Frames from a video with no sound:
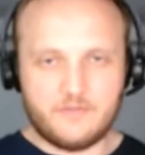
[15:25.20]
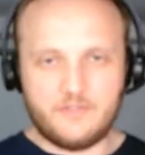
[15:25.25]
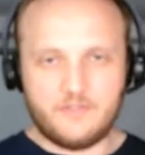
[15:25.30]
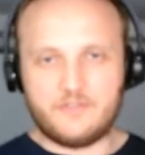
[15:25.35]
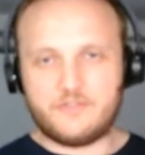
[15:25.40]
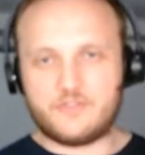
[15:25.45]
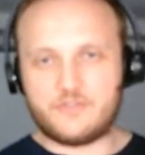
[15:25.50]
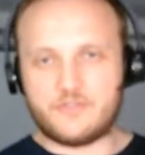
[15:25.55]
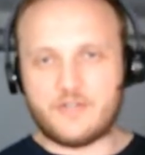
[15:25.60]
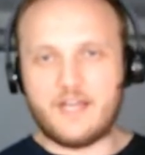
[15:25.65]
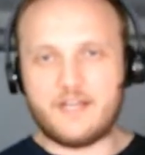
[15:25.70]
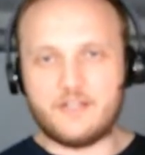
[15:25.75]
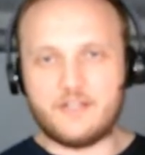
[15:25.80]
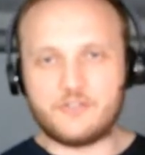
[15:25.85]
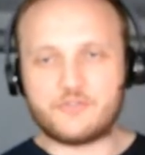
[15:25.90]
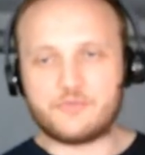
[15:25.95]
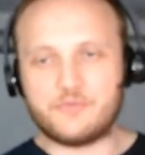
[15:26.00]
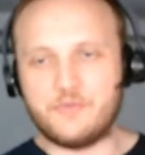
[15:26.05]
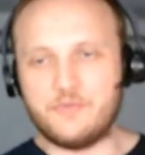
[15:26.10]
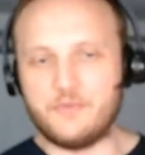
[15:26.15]
tried and
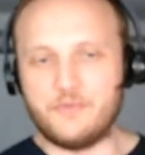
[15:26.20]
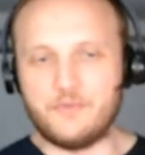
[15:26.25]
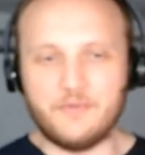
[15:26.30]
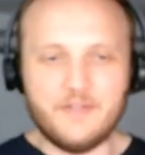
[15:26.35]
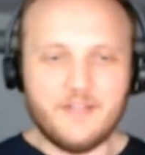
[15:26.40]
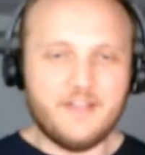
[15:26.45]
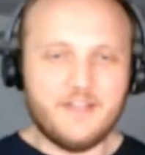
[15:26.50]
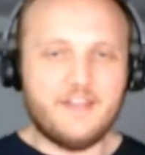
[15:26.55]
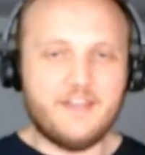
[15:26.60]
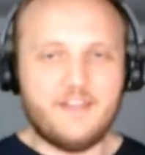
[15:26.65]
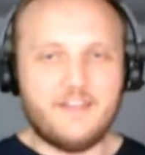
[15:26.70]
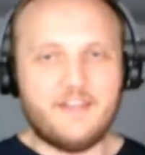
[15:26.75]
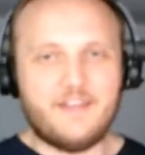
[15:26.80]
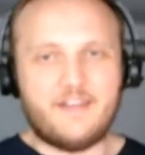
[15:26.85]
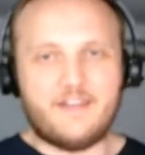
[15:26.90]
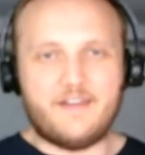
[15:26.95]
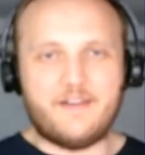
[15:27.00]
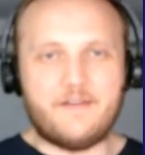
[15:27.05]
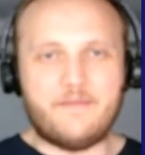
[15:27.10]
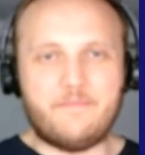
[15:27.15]
true,
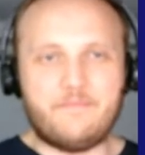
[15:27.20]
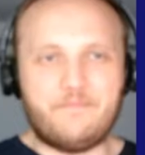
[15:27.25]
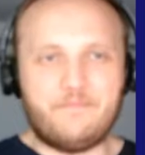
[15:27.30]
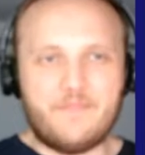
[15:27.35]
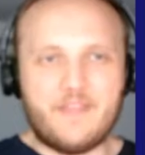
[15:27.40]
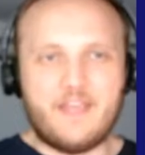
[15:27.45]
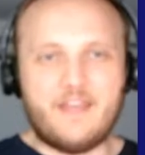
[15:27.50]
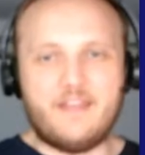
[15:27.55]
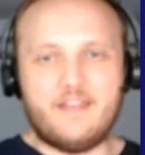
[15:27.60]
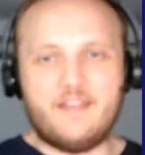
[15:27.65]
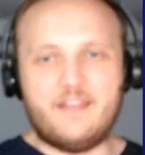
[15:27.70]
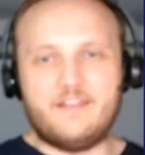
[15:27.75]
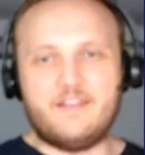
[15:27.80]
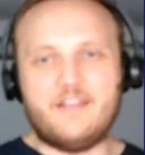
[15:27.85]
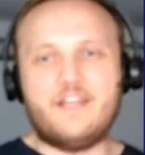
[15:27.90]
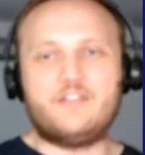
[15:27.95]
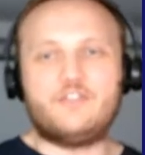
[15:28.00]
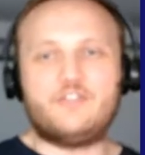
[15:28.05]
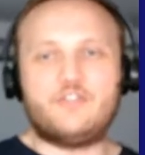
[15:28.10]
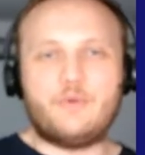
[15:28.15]

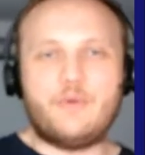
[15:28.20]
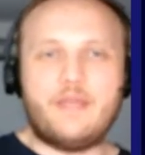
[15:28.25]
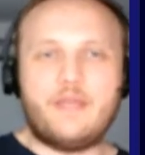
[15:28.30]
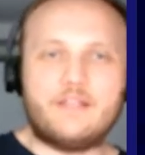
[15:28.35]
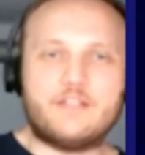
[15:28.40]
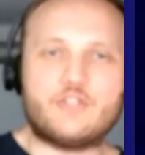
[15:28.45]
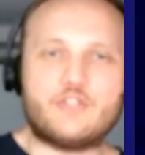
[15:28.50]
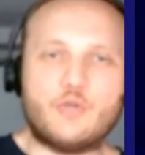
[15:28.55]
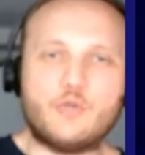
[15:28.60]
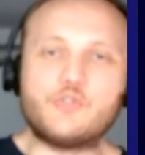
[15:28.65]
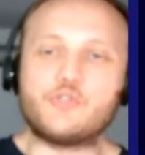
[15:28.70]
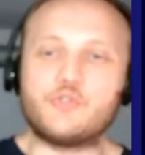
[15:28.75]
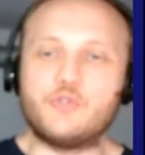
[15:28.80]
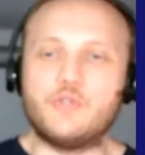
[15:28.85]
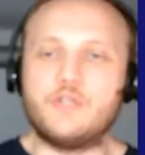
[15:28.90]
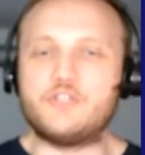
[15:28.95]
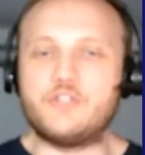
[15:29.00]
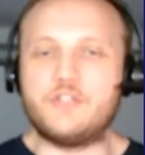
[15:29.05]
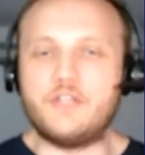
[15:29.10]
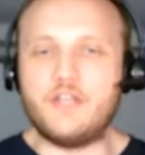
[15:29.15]
and doing
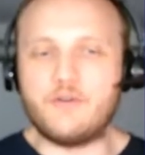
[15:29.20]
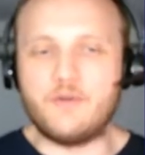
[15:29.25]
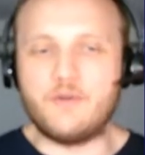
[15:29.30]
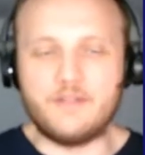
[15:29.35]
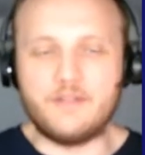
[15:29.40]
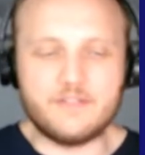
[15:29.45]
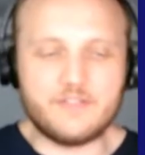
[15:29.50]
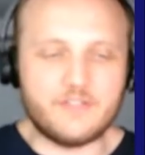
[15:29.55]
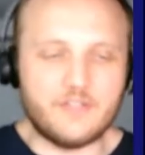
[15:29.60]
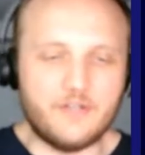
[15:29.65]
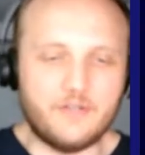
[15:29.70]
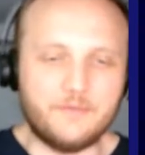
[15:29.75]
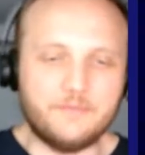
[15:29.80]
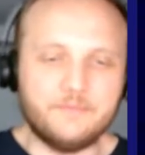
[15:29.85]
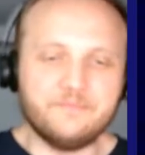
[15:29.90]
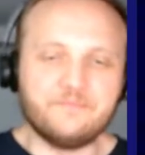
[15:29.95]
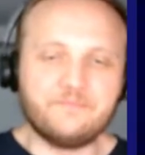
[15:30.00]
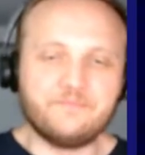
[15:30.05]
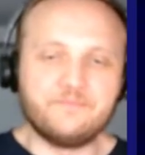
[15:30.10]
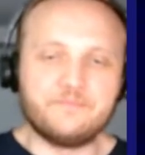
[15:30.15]
social engineering.
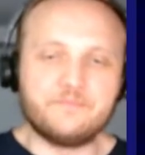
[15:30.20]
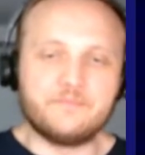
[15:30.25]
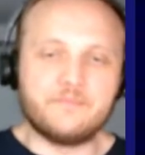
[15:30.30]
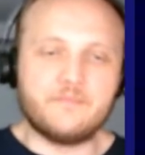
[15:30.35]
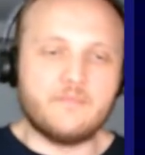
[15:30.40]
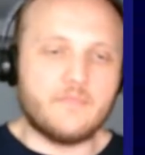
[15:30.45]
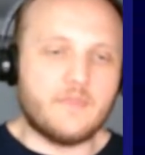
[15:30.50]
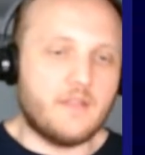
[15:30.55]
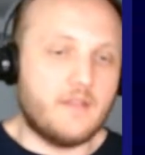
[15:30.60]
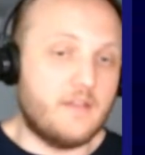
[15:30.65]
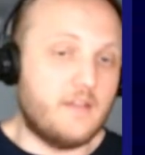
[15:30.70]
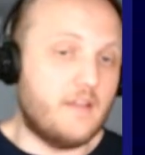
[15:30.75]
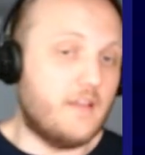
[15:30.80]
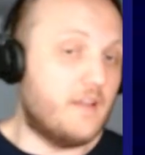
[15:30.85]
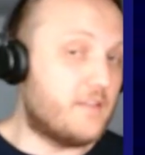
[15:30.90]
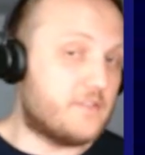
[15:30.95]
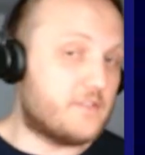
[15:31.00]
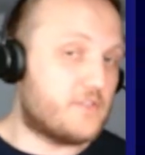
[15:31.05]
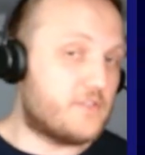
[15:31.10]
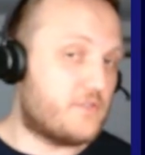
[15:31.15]
So
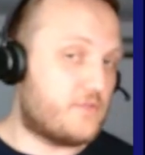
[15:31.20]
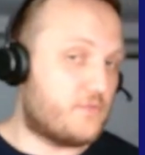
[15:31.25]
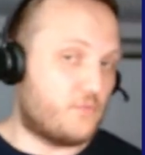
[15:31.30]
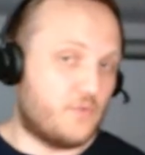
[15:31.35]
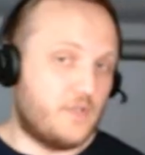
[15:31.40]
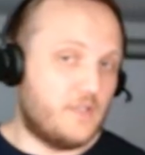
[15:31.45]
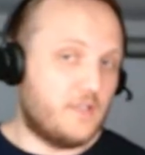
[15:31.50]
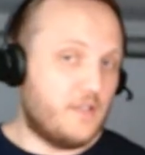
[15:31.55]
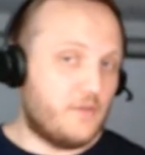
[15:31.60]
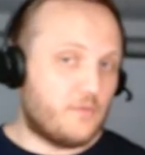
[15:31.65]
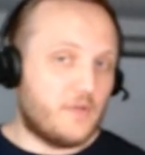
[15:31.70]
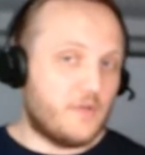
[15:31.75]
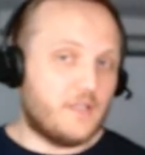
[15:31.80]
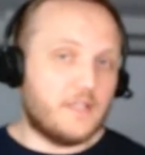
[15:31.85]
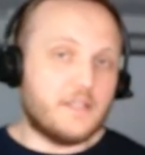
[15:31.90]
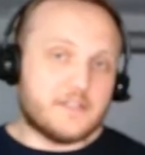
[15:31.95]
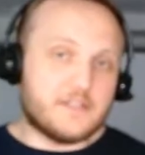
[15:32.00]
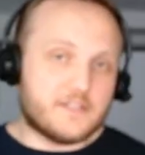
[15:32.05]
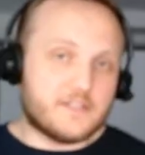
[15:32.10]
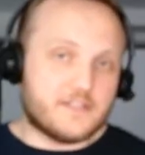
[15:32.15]
it's really,
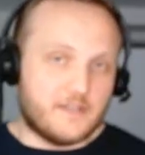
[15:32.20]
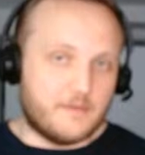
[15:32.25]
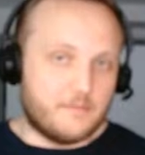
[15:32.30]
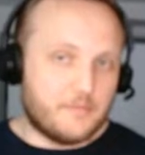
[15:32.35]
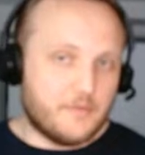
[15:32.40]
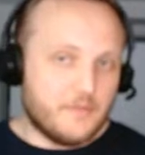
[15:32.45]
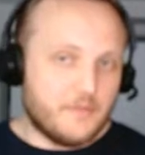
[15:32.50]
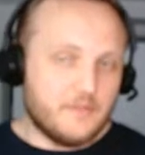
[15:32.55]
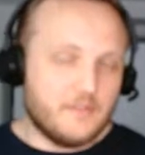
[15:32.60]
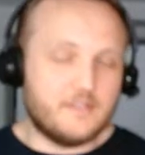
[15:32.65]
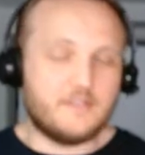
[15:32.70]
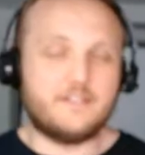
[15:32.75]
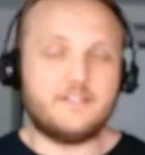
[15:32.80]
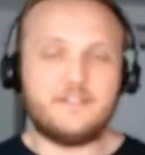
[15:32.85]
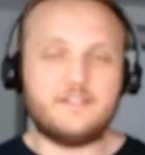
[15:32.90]
really simple.